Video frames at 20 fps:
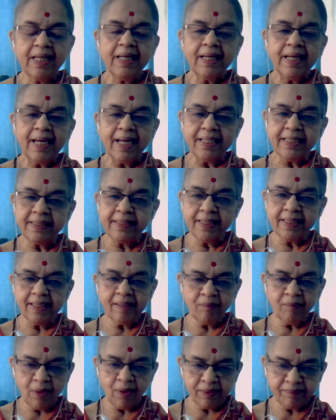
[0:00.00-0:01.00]
And
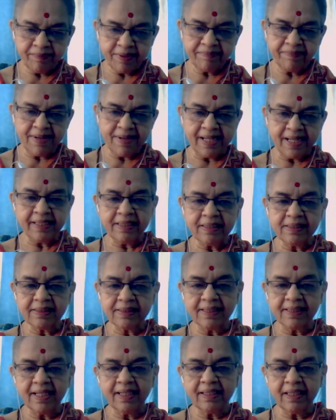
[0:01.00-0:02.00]
here what we find is
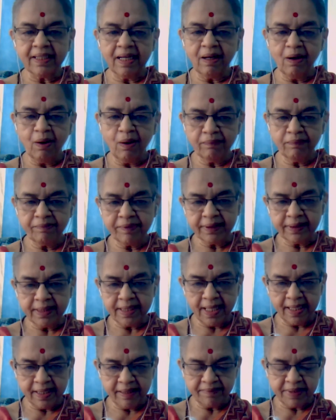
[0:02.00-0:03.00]
that along with
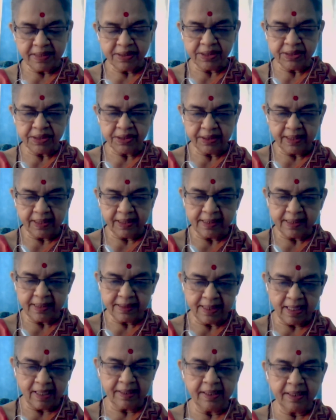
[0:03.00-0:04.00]
Nyaya Vaisheshika and
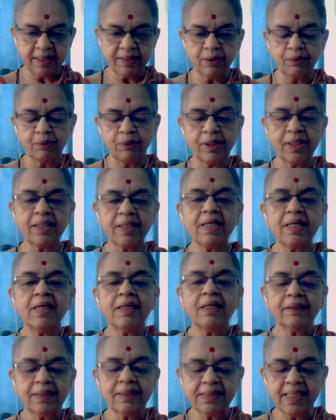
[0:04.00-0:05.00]
Sankhya Yoga,
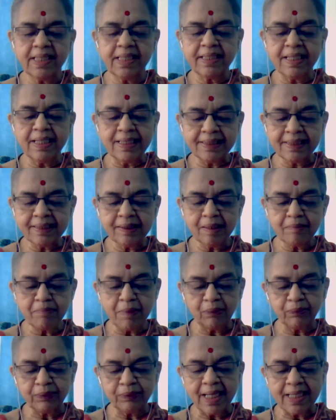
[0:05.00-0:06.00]
the Jainas and the
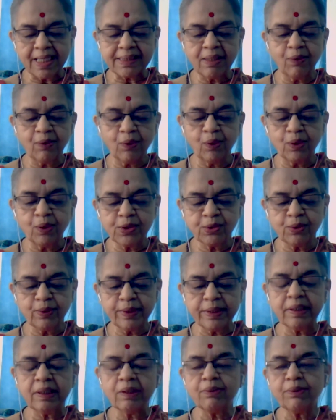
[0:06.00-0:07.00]
Bauddhas are also
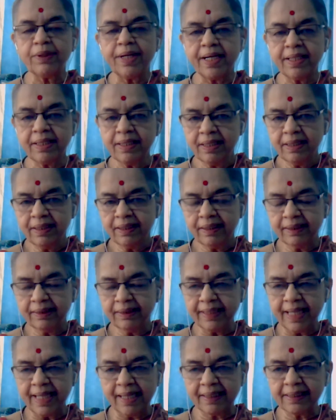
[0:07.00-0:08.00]
included in the
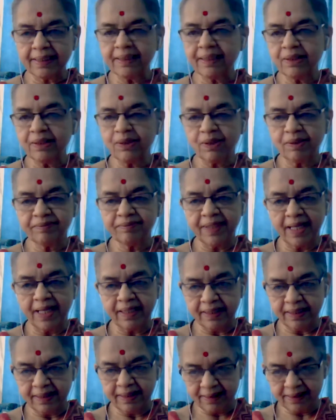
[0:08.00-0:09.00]
category of
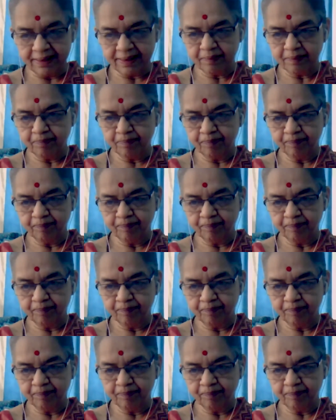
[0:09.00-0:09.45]
Tarkikas.